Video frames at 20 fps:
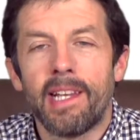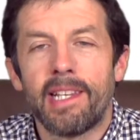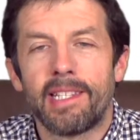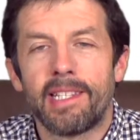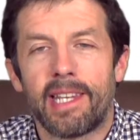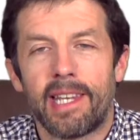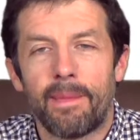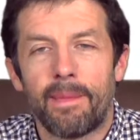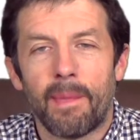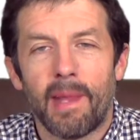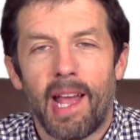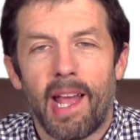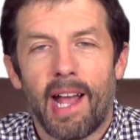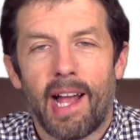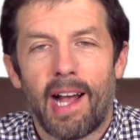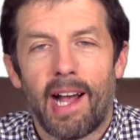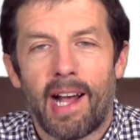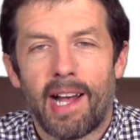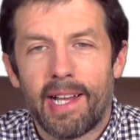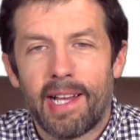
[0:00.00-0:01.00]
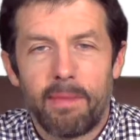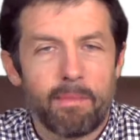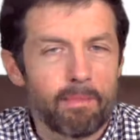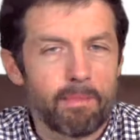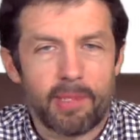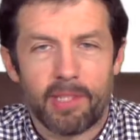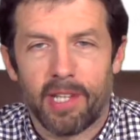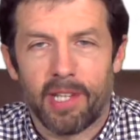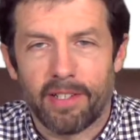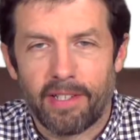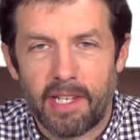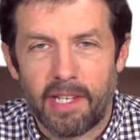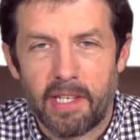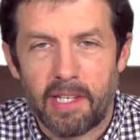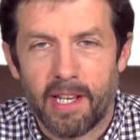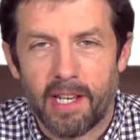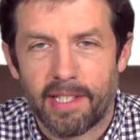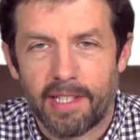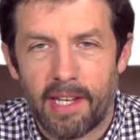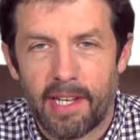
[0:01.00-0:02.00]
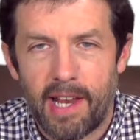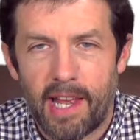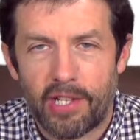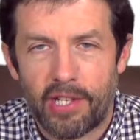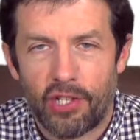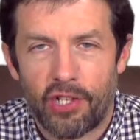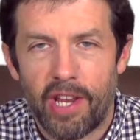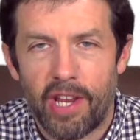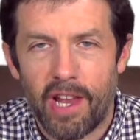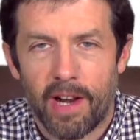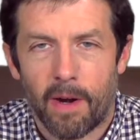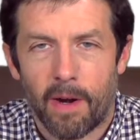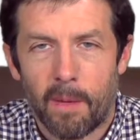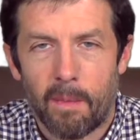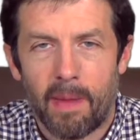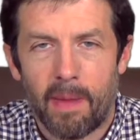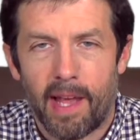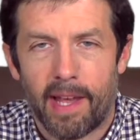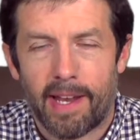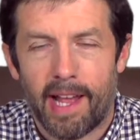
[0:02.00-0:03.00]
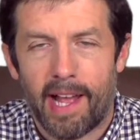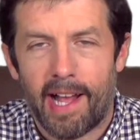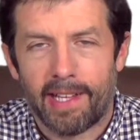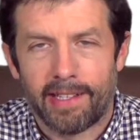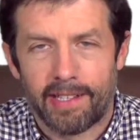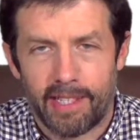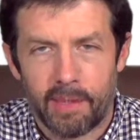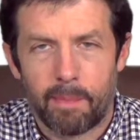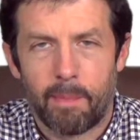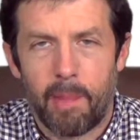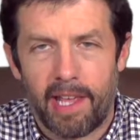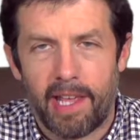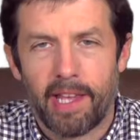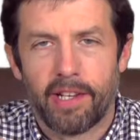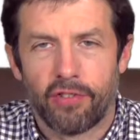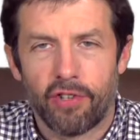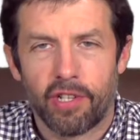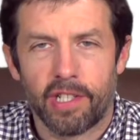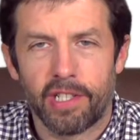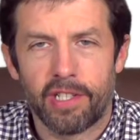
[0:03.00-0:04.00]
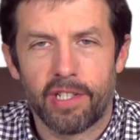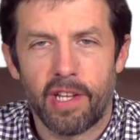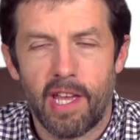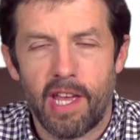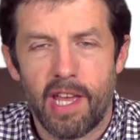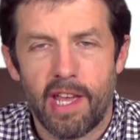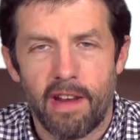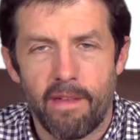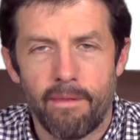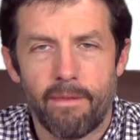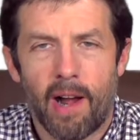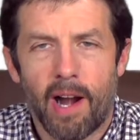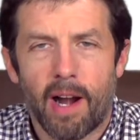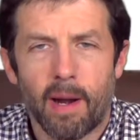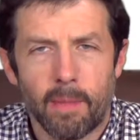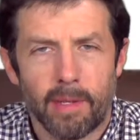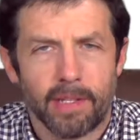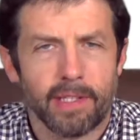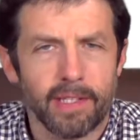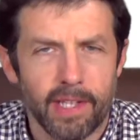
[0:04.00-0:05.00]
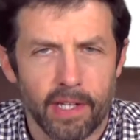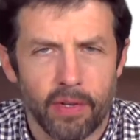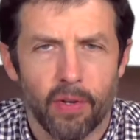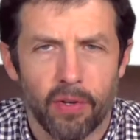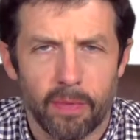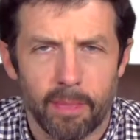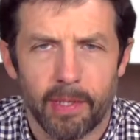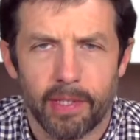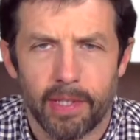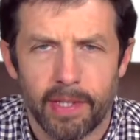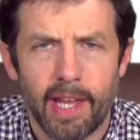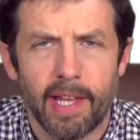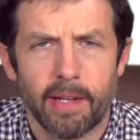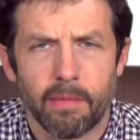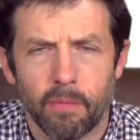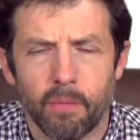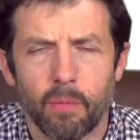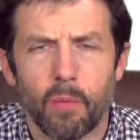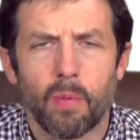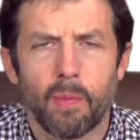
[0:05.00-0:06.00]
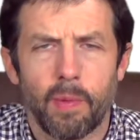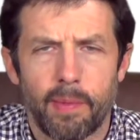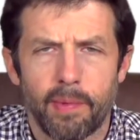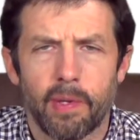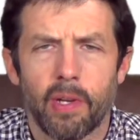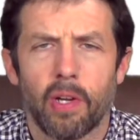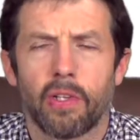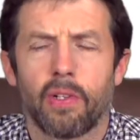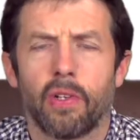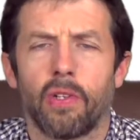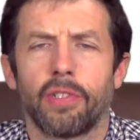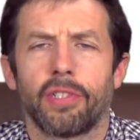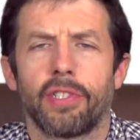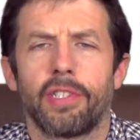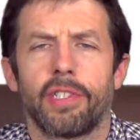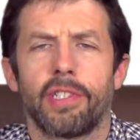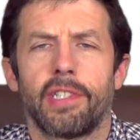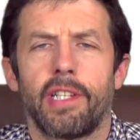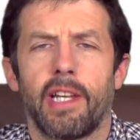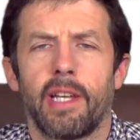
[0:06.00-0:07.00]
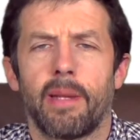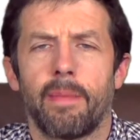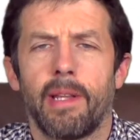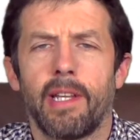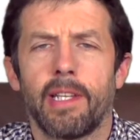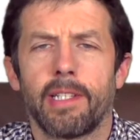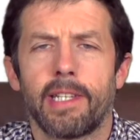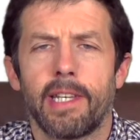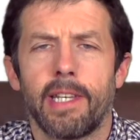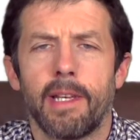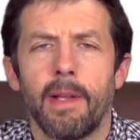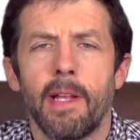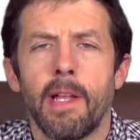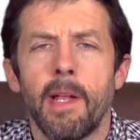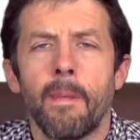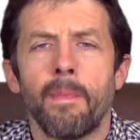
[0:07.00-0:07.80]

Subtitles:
You see, I studied as an engineer, and I had this big interest in environment, as I thought about then, what we would now call sustainability.